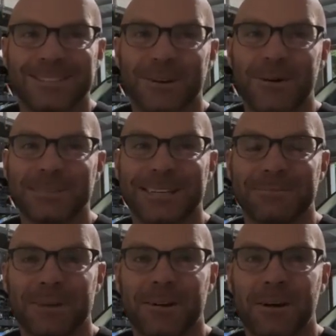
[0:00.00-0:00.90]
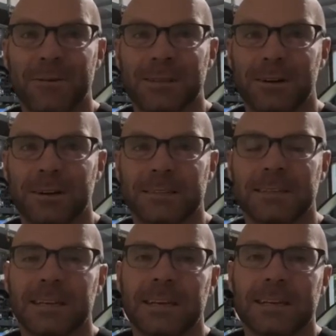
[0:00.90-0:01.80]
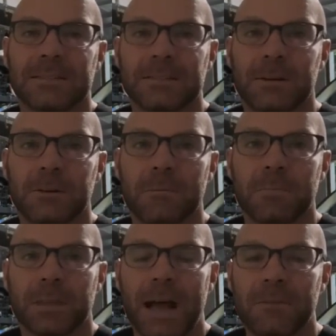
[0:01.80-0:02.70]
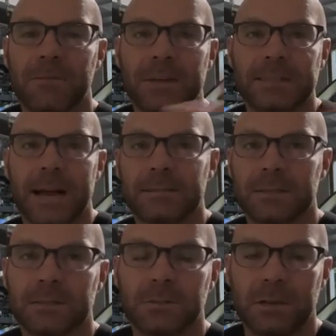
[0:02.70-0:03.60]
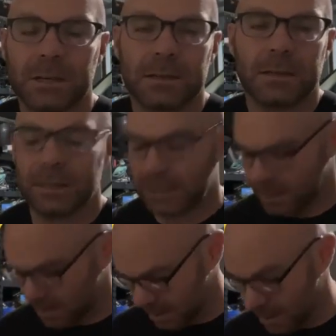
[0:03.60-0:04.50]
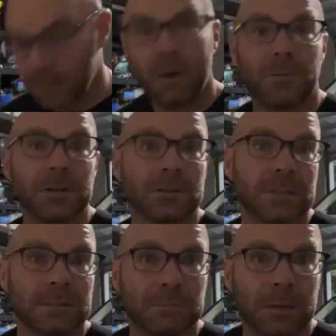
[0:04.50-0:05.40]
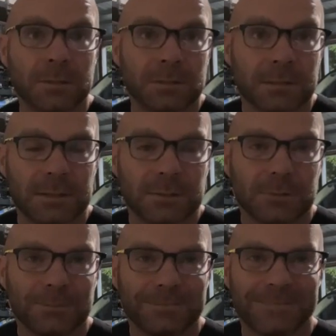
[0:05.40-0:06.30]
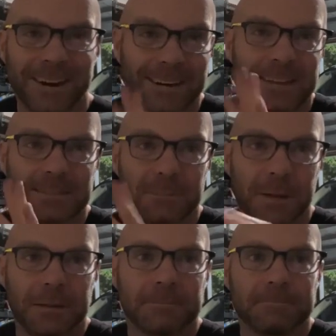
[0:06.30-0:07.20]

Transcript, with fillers: so always getting better, always learning. So have a fantastic new year and uh, hopefully you'll see some pictures of this soon. All right, guys. Bye.